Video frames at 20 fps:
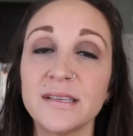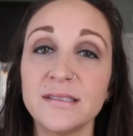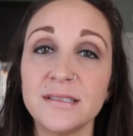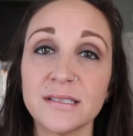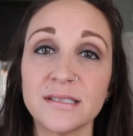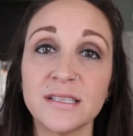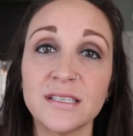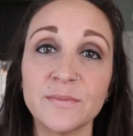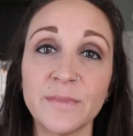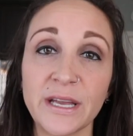because
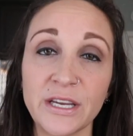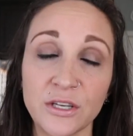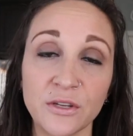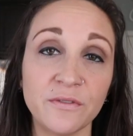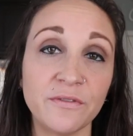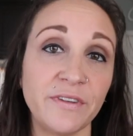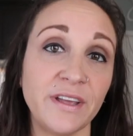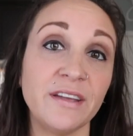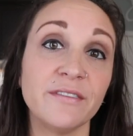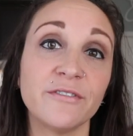this is my new
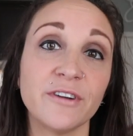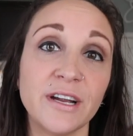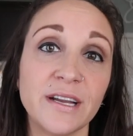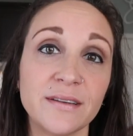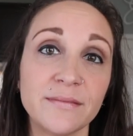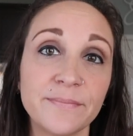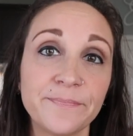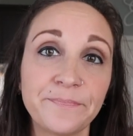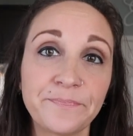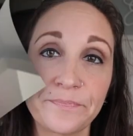
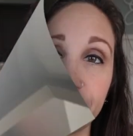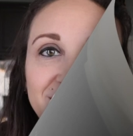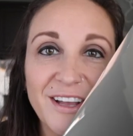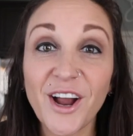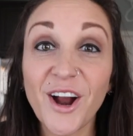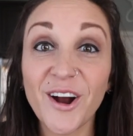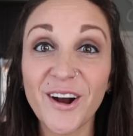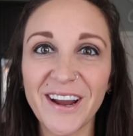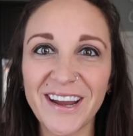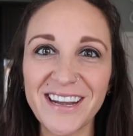favorite.
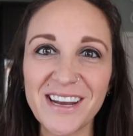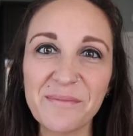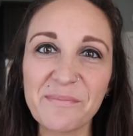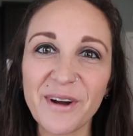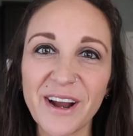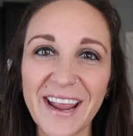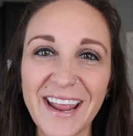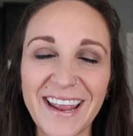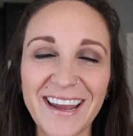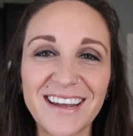All right,
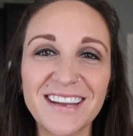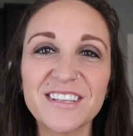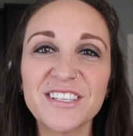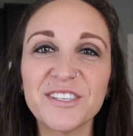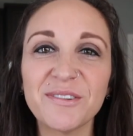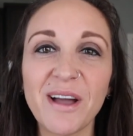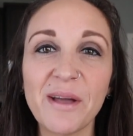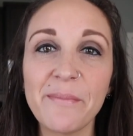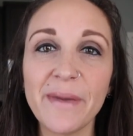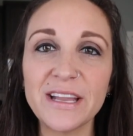number eight.
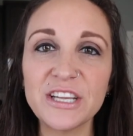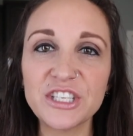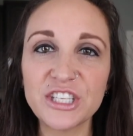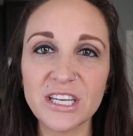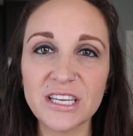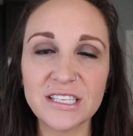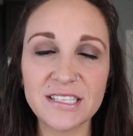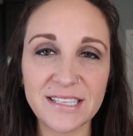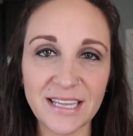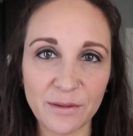So I
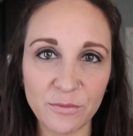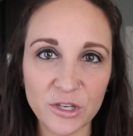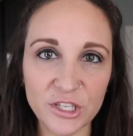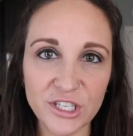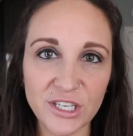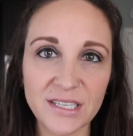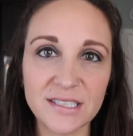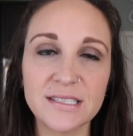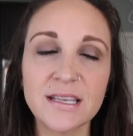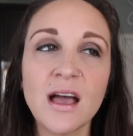mentioned
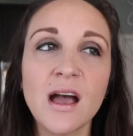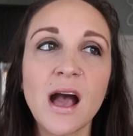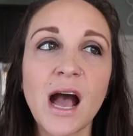sandwiches.